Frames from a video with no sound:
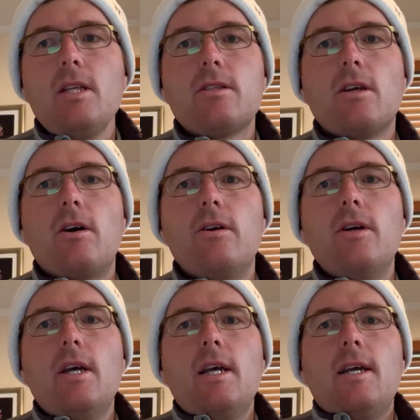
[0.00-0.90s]
So
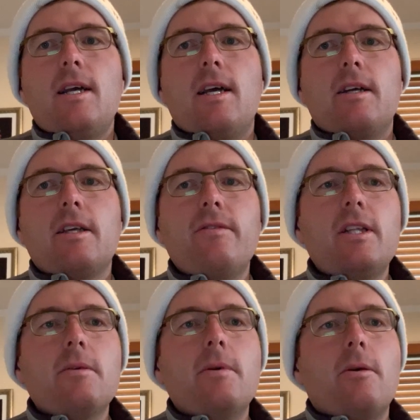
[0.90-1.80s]
giving
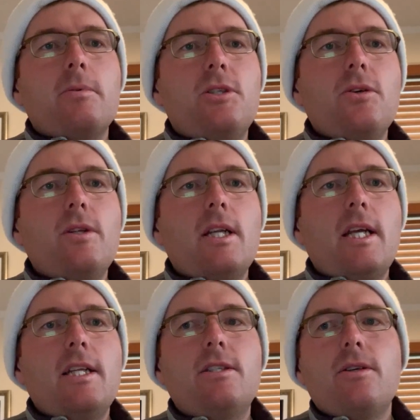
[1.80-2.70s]
them an
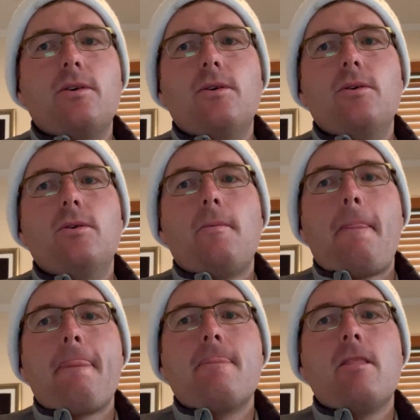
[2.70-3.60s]
opportunity to
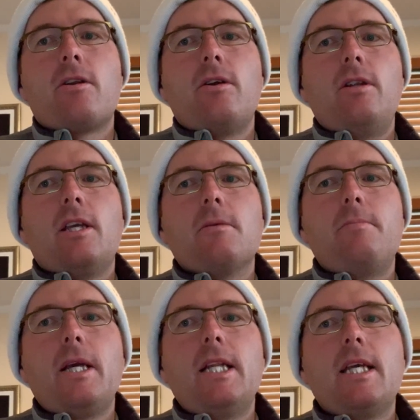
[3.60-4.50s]
not only
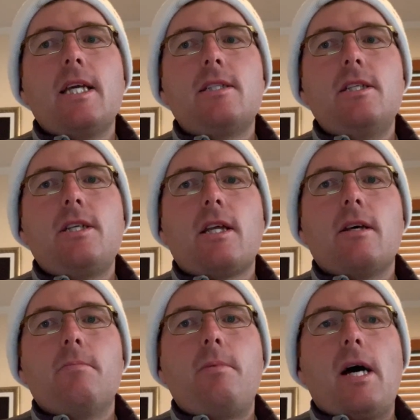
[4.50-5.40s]
compete against each
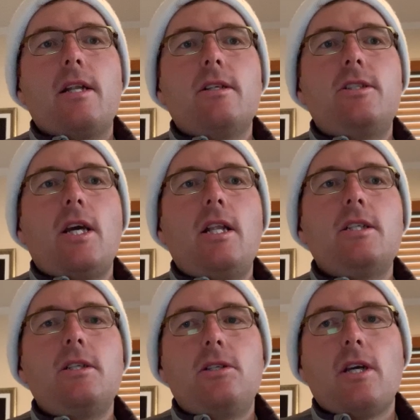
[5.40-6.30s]
other, but
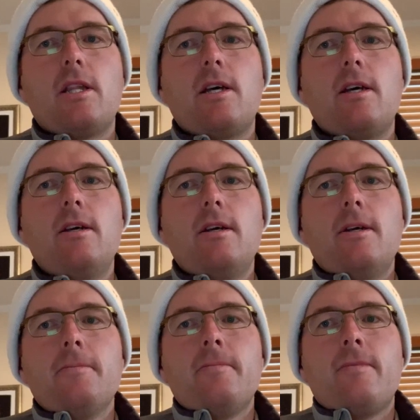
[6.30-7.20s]
challenge each other,
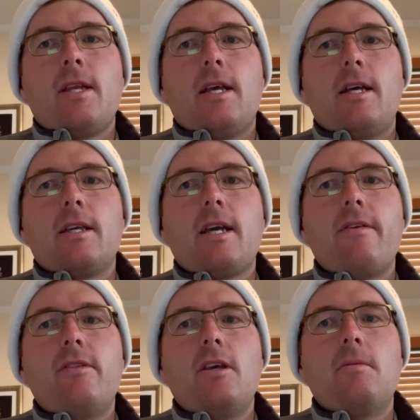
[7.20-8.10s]

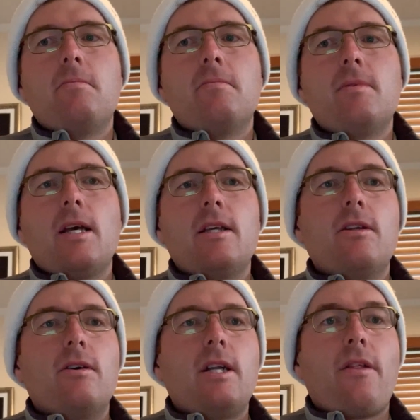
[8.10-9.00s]
gave them
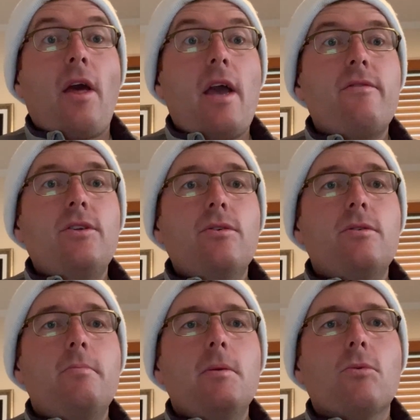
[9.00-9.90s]
another avenue
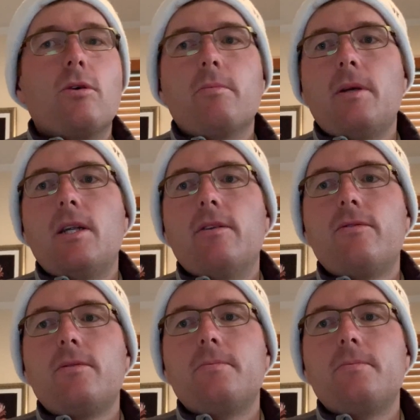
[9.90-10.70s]
to be more competitive.